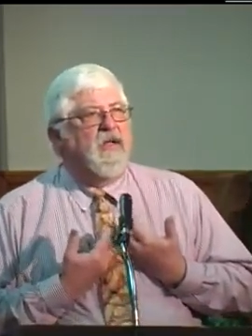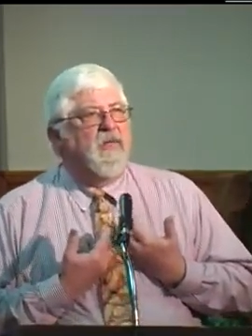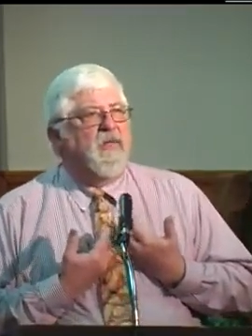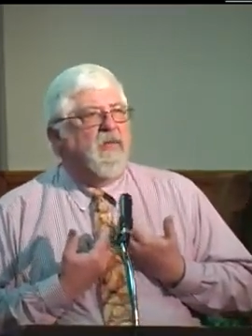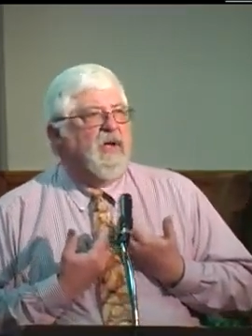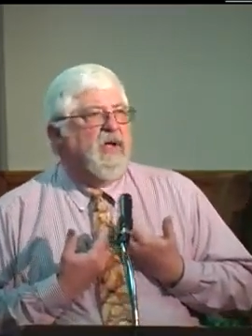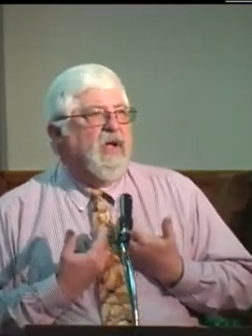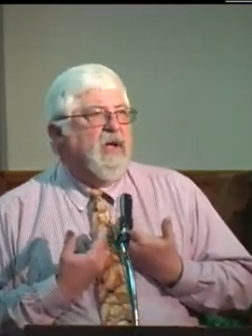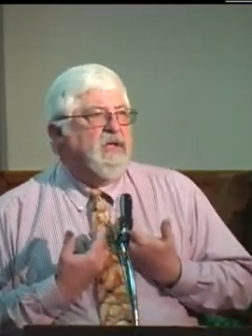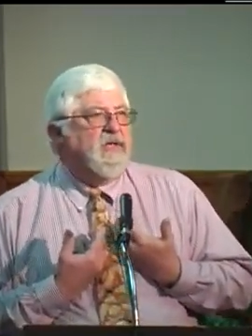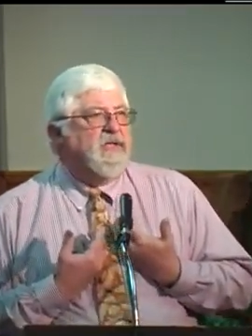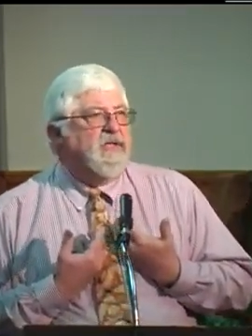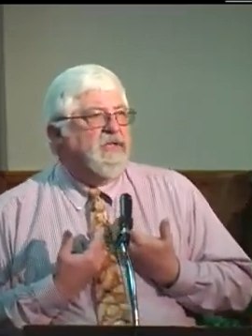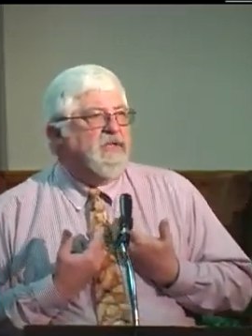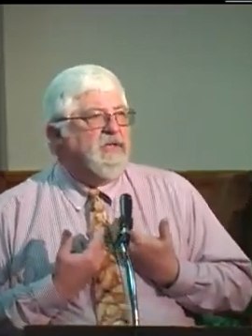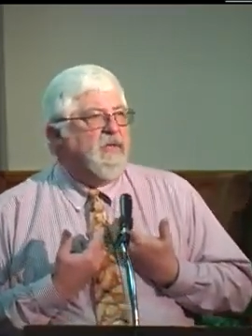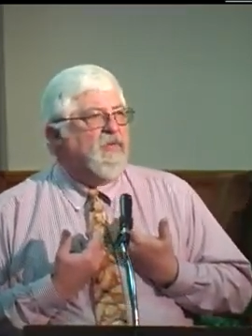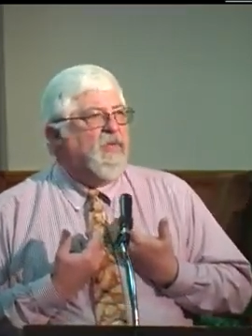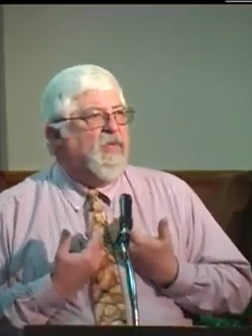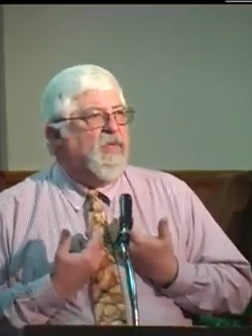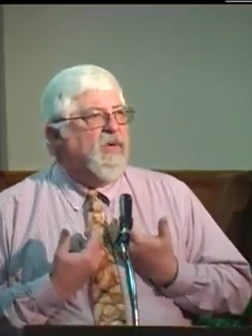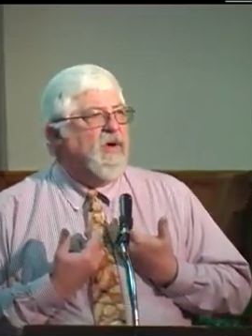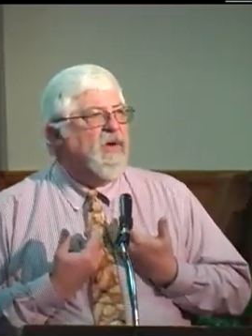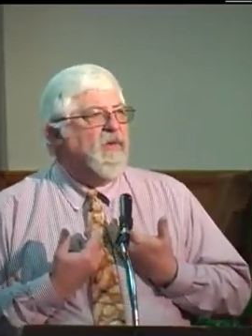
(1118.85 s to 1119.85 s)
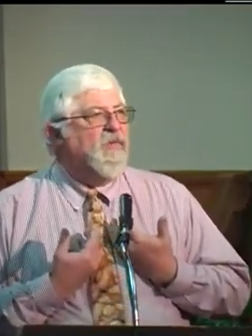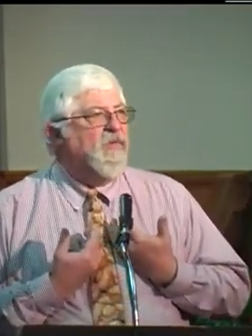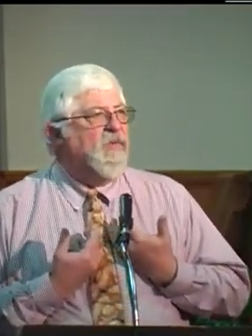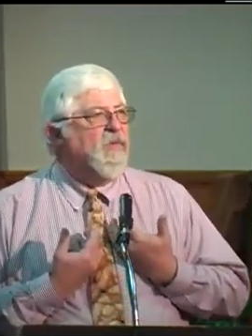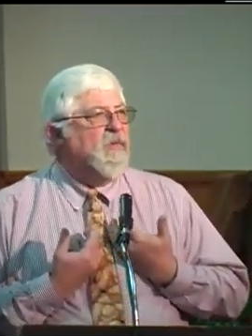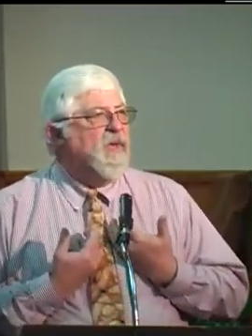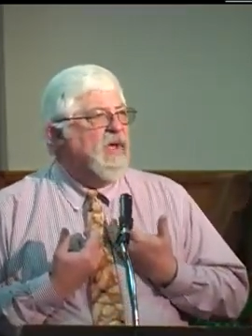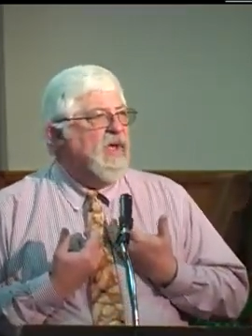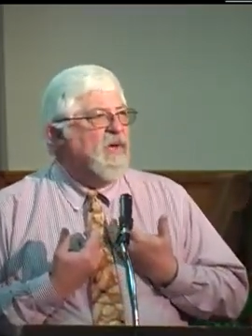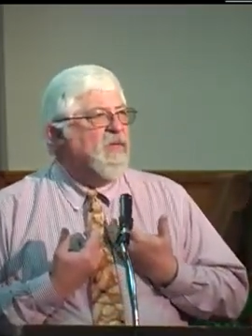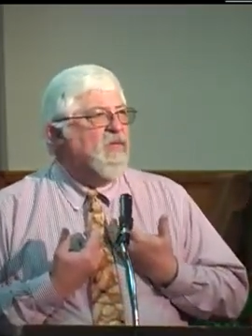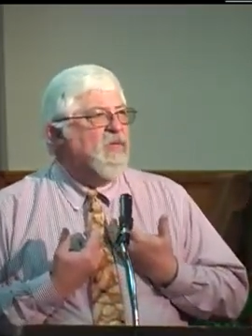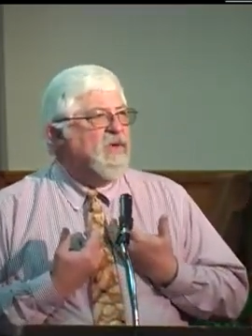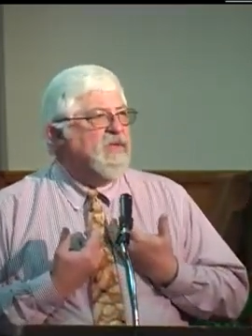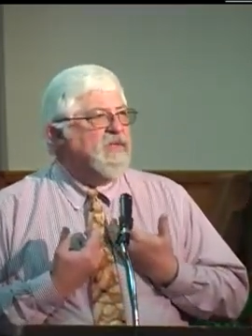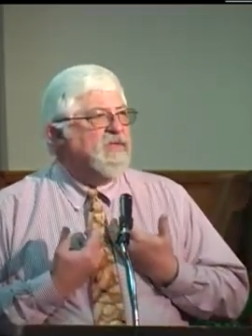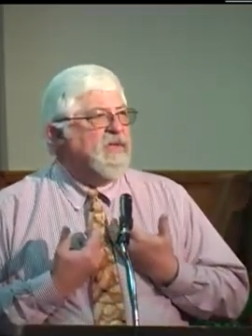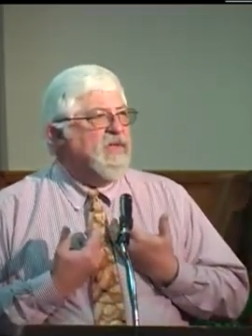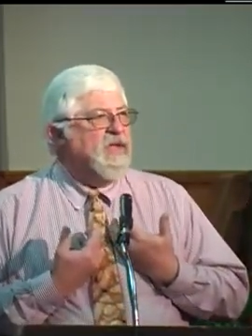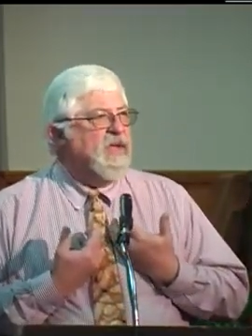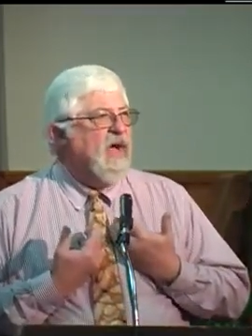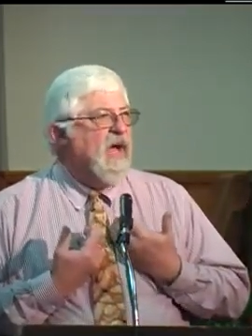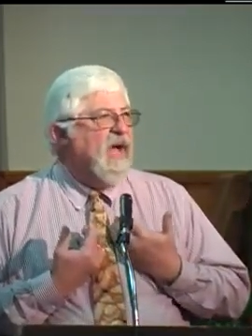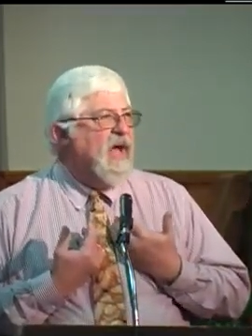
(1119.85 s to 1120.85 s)
Because it's appointed for man once
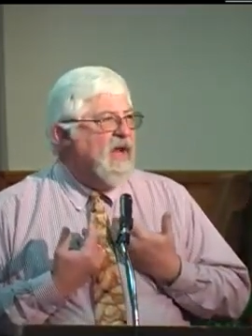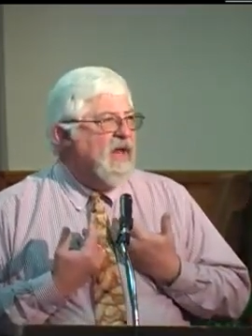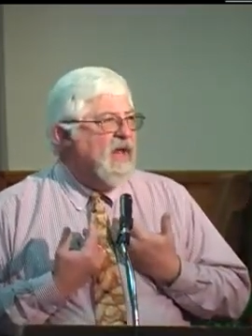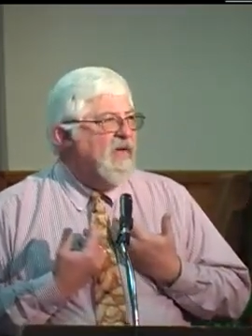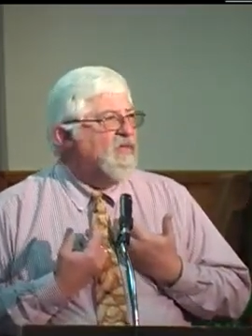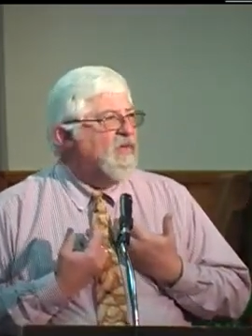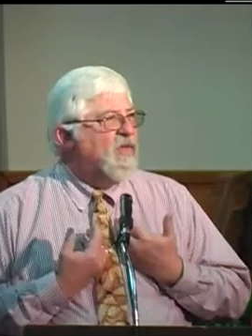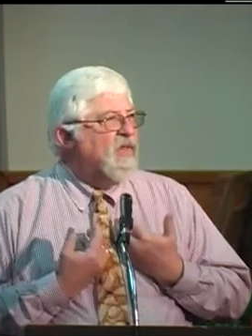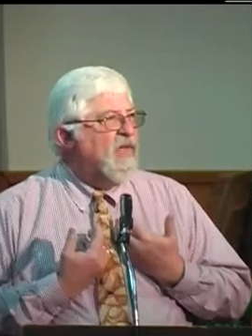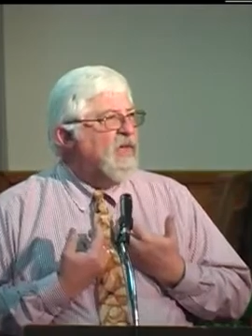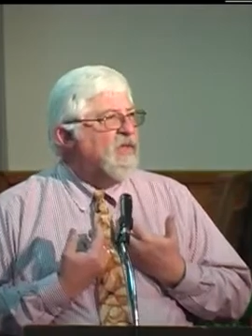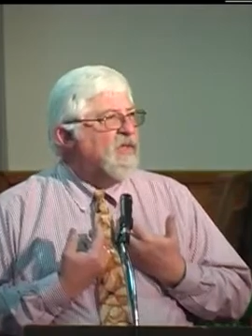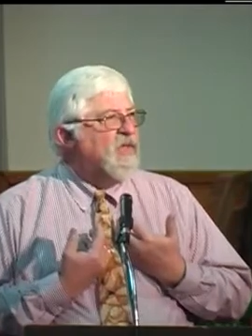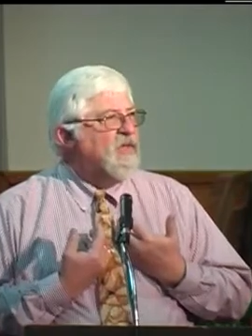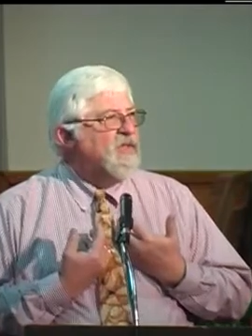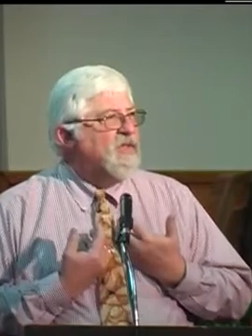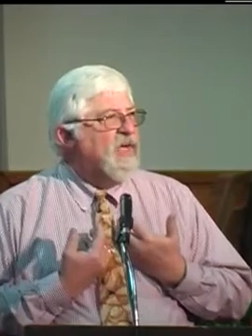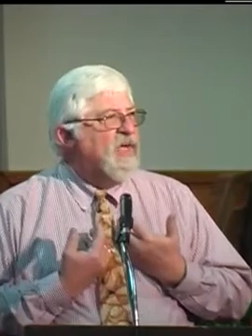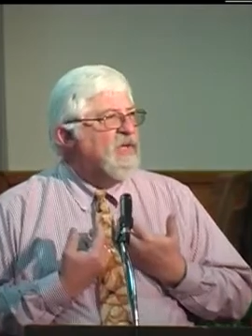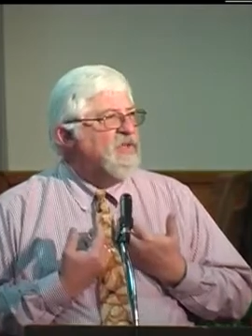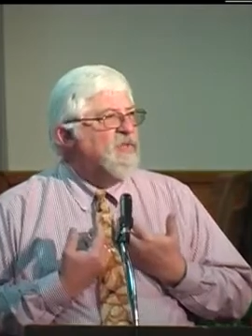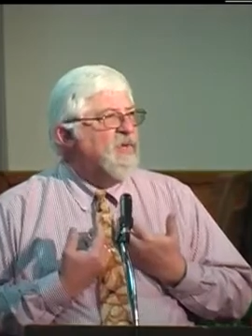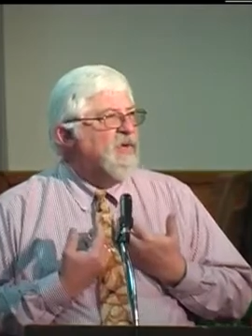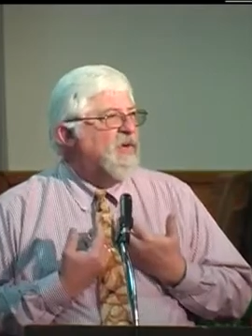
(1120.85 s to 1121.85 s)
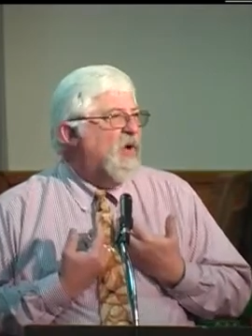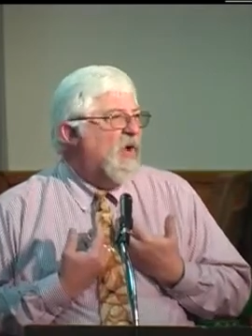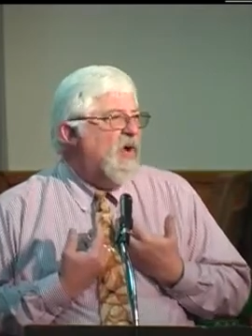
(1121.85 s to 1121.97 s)
to die, and after that the judgment.